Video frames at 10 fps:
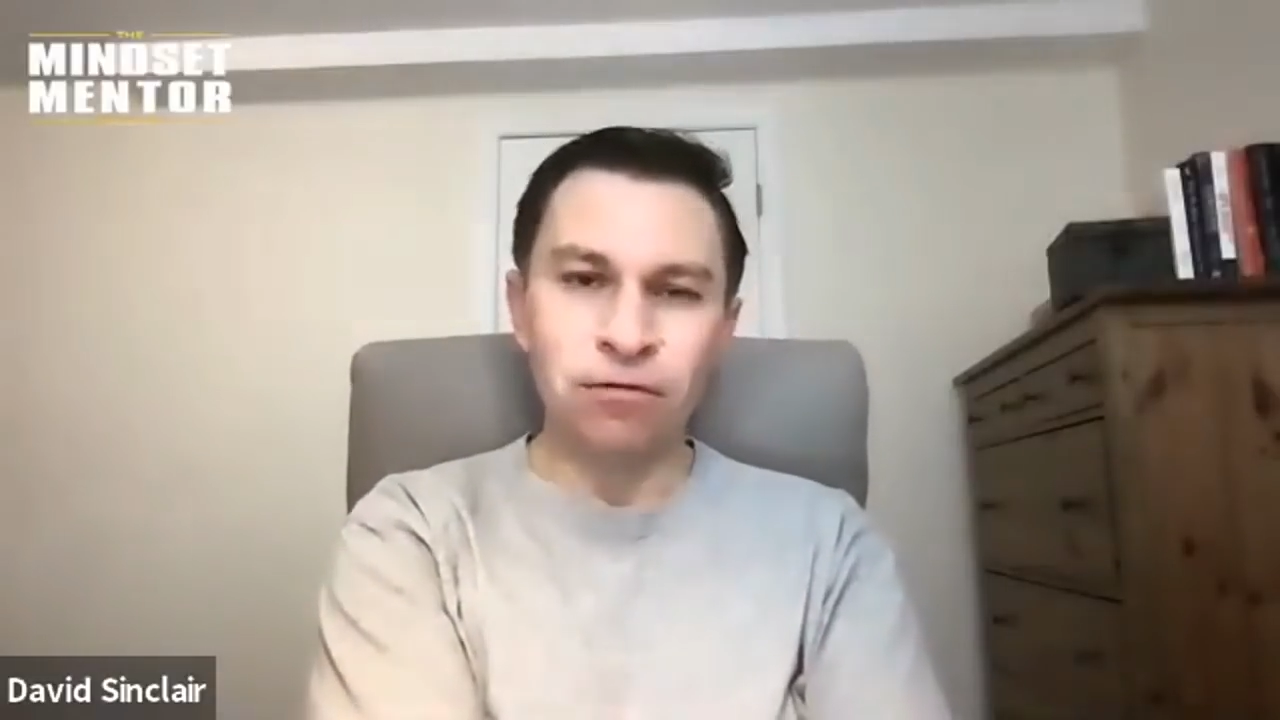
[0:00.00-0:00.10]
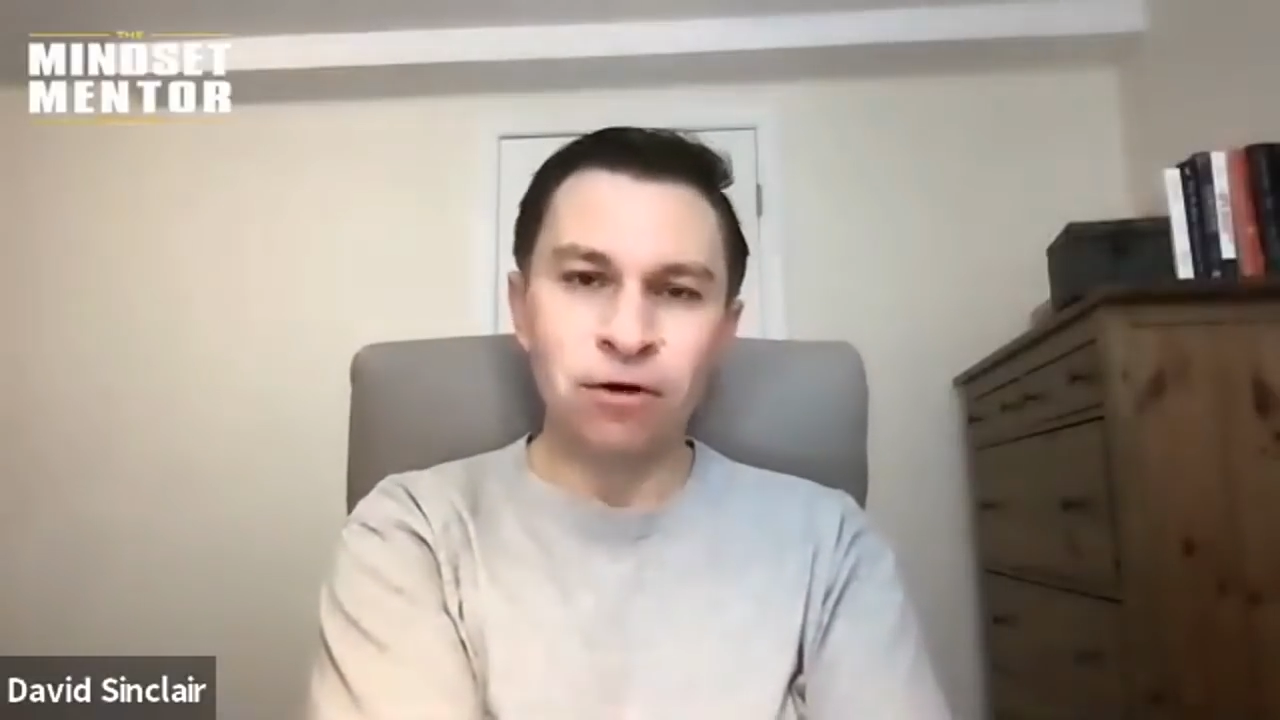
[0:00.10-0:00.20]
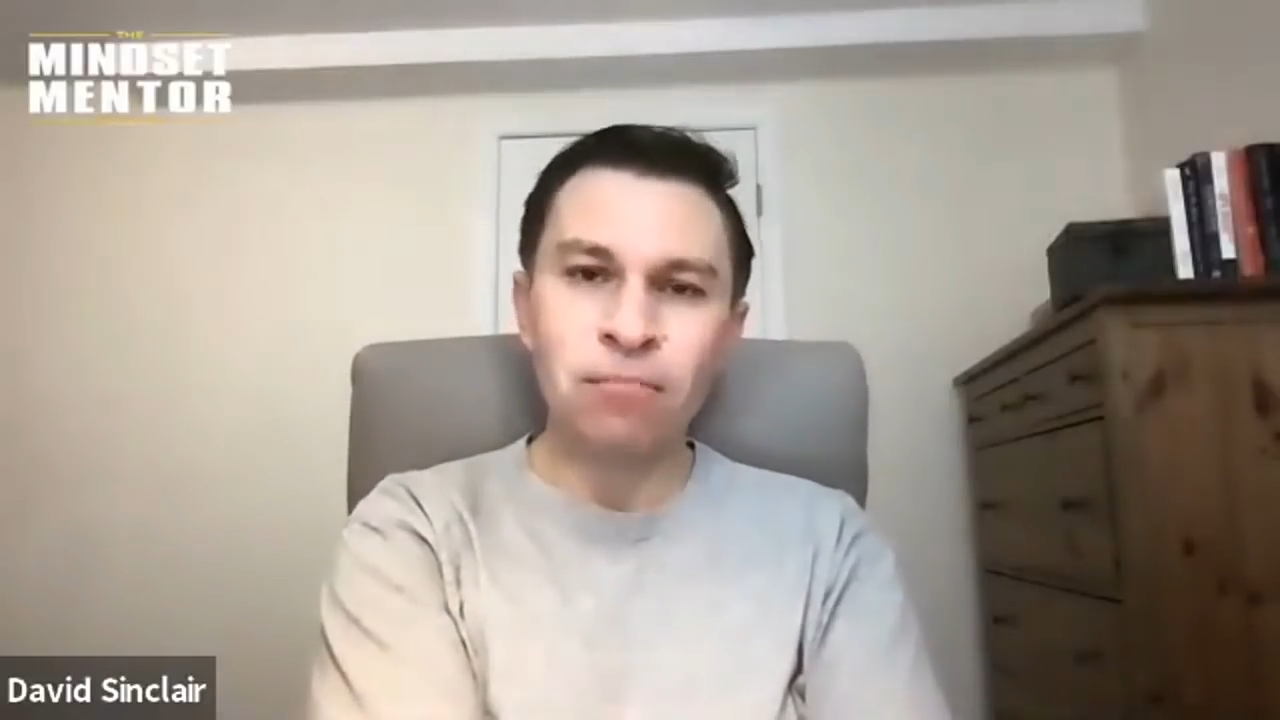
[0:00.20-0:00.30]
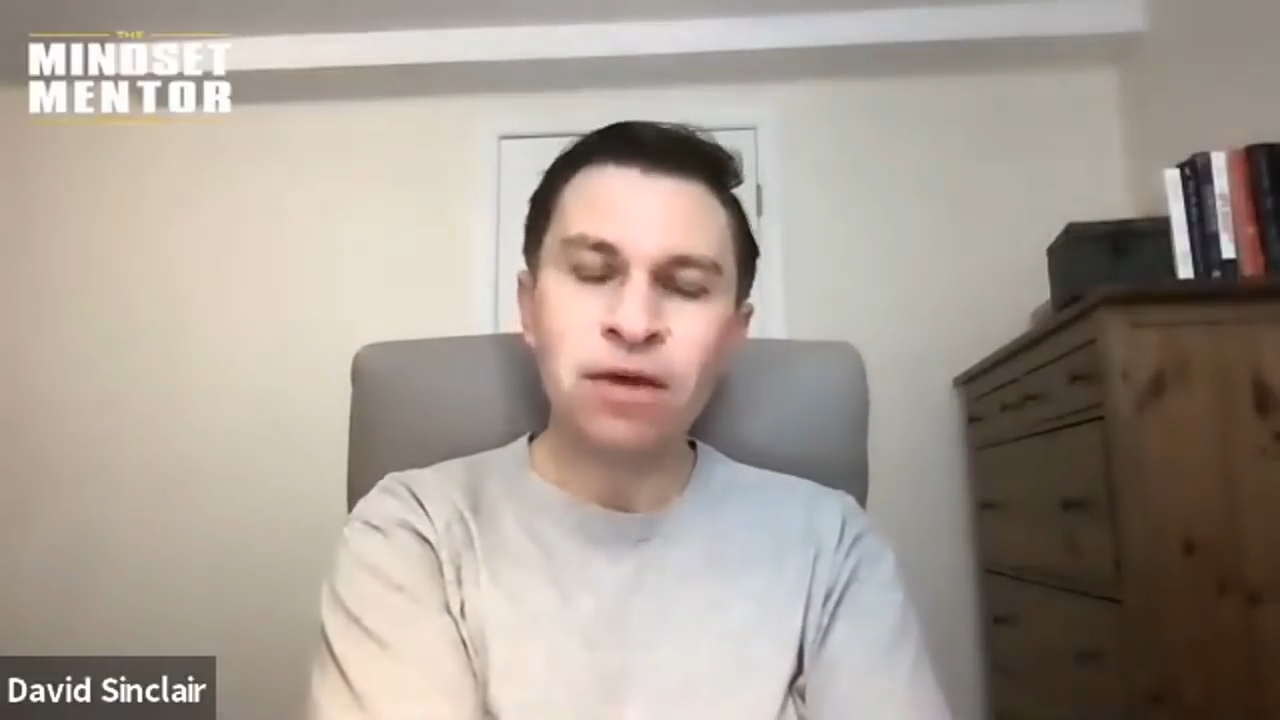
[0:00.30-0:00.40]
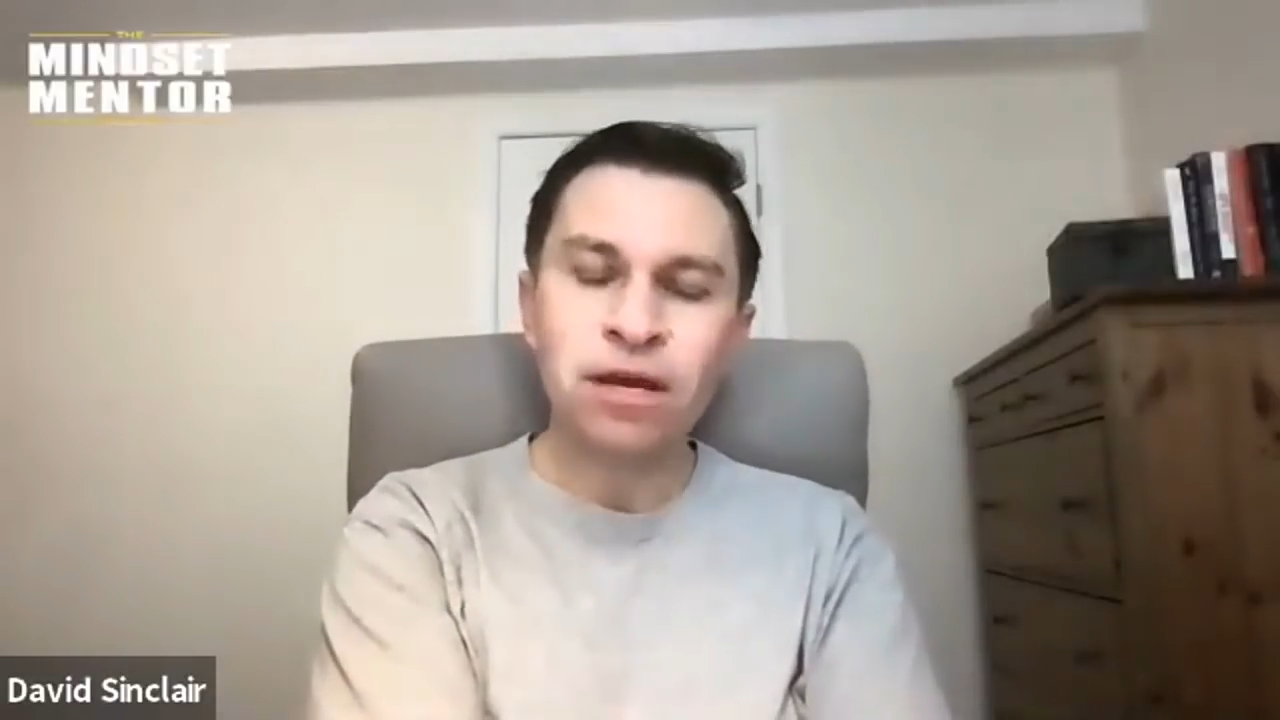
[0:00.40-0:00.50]
What
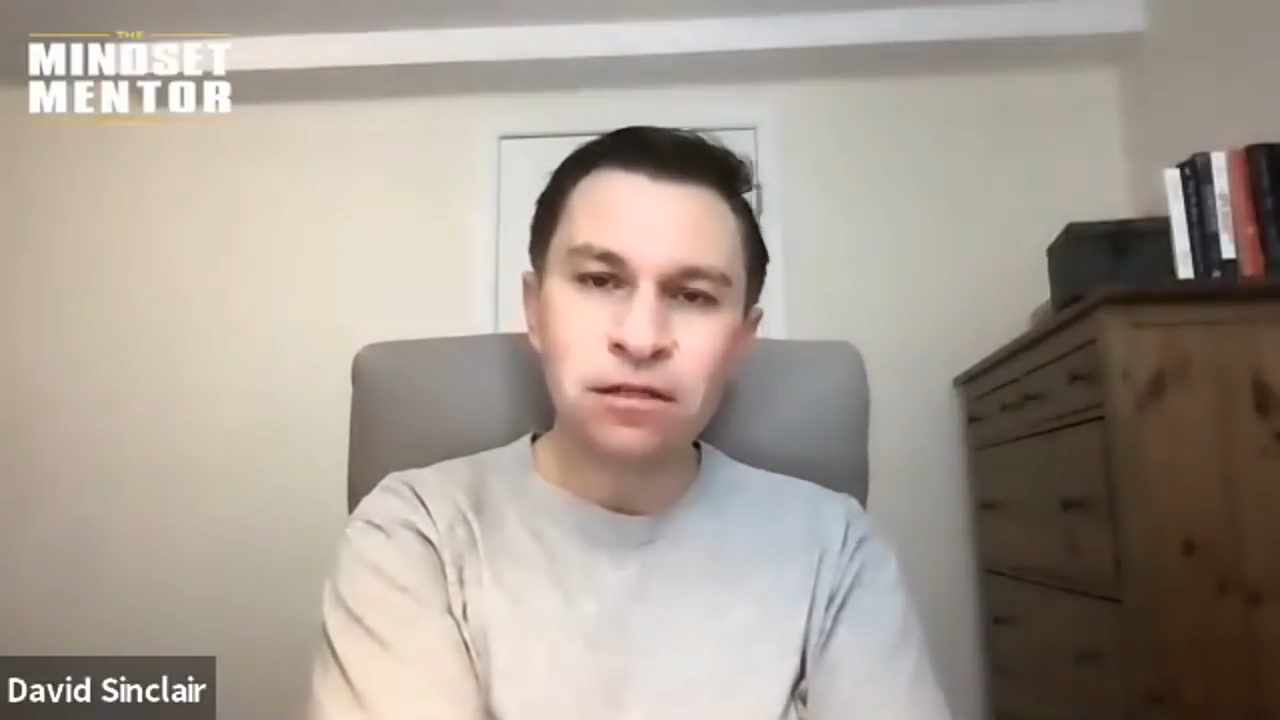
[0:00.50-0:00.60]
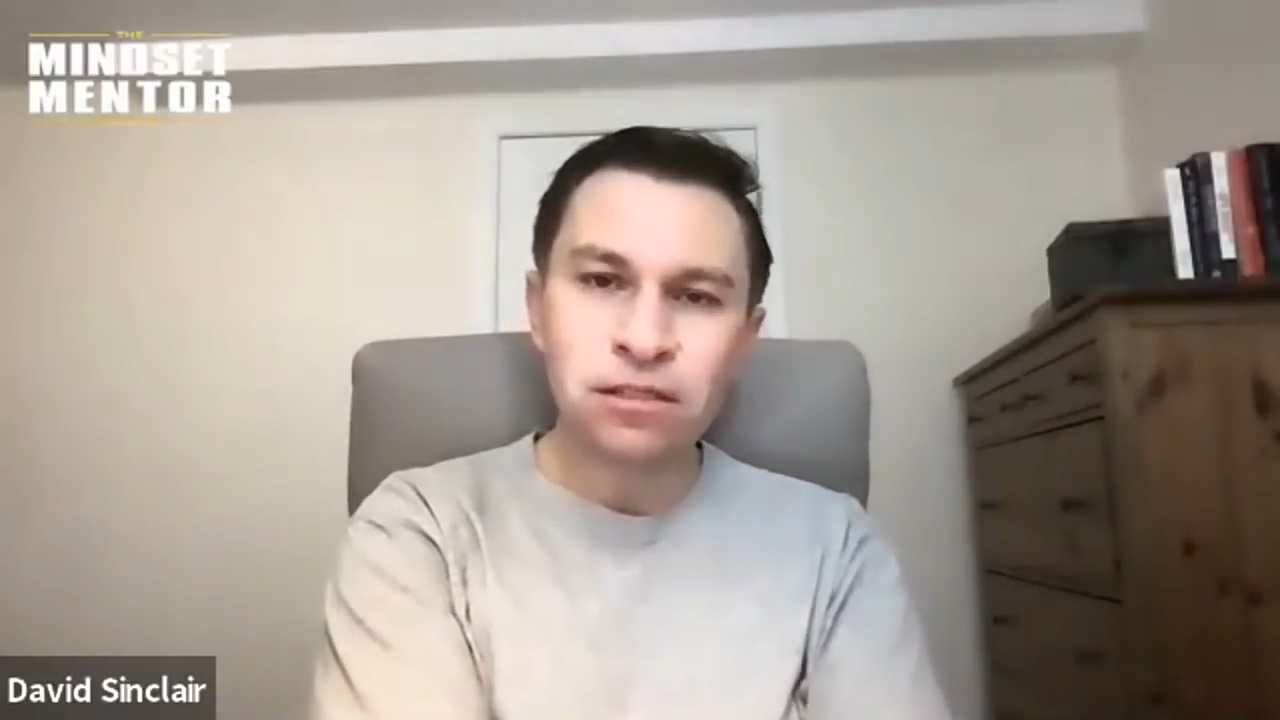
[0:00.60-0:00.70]
I meant to